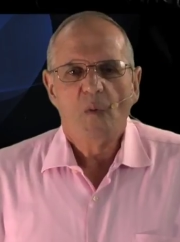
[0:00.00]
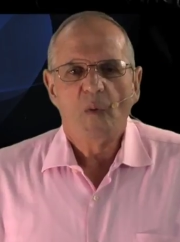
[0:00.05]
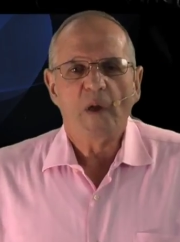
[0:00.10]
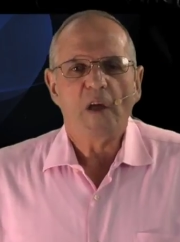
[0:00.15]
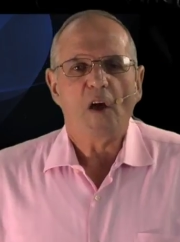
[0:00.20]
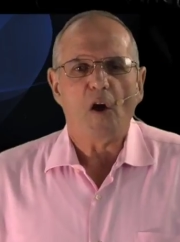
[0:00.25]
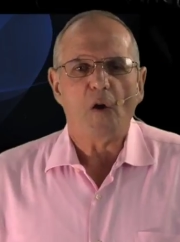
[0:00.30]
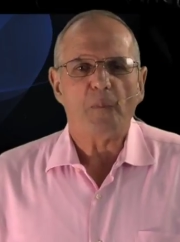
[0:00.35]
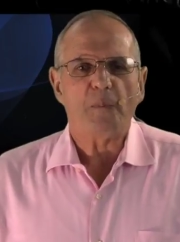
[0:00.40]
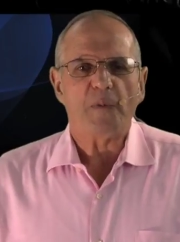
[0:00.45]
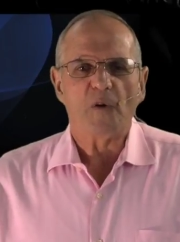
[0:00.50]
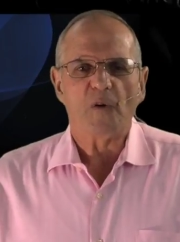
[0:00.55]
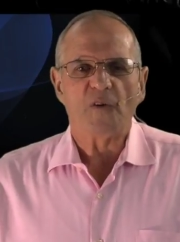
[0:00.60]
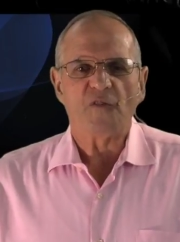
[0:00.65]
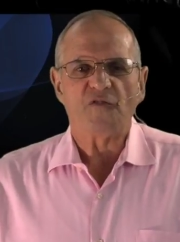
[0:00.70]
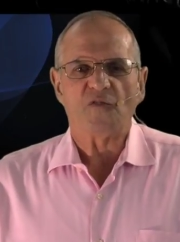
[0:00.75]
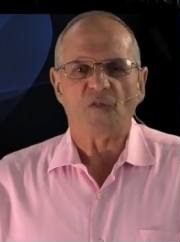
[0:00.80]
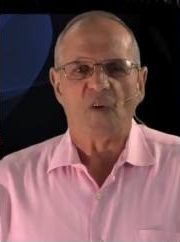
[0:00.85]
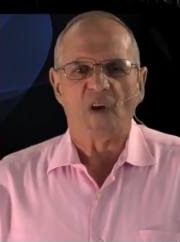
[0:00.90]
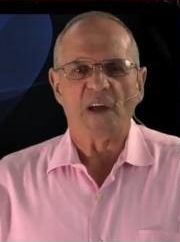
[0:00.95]
We hope you
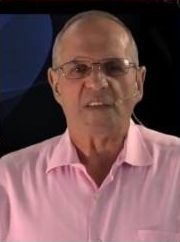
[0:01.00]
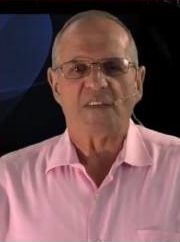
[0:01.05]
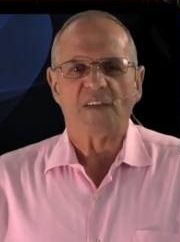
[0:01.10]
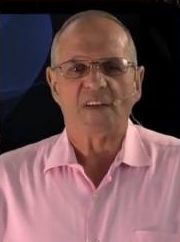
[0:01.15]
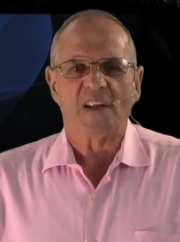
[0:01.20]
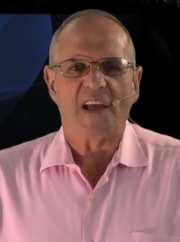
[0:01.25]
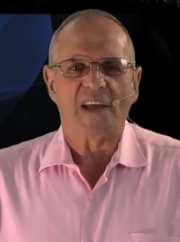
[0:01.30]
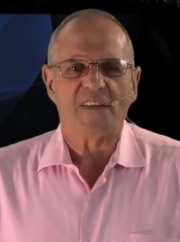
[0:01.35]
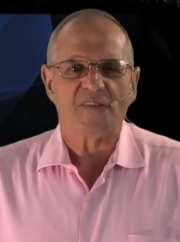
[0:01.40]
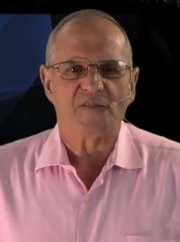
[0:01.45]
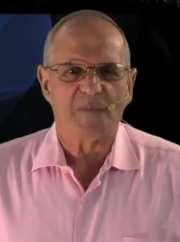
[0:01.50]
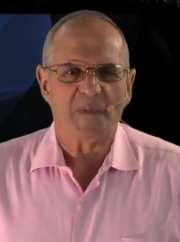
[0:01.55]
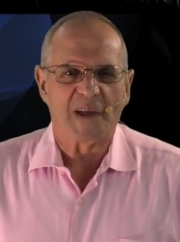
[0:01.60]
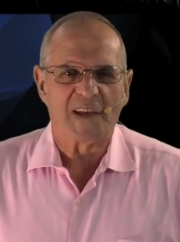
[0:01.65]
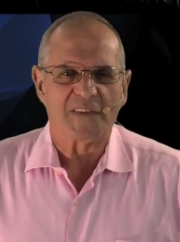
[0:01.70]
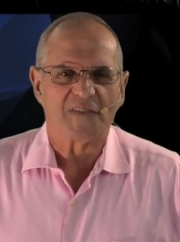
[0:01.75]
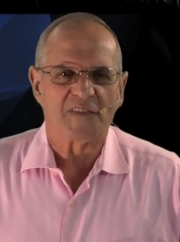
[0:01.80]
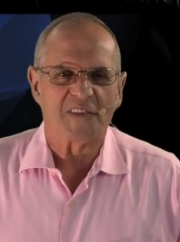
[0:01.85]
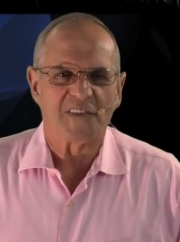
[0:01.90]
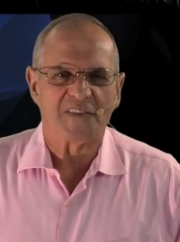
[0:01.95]
enjoyed today's
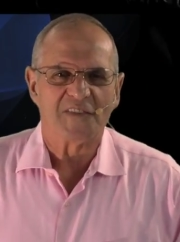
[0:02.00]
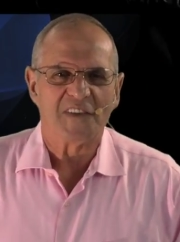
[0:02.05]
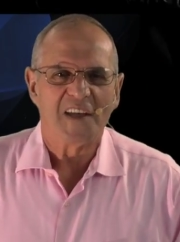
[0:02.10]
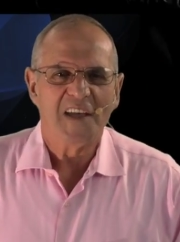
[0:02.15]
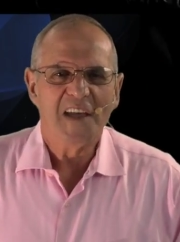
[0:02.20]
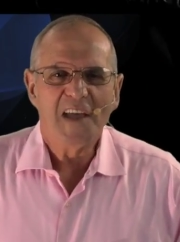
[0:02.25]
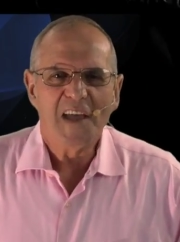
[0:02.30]
message.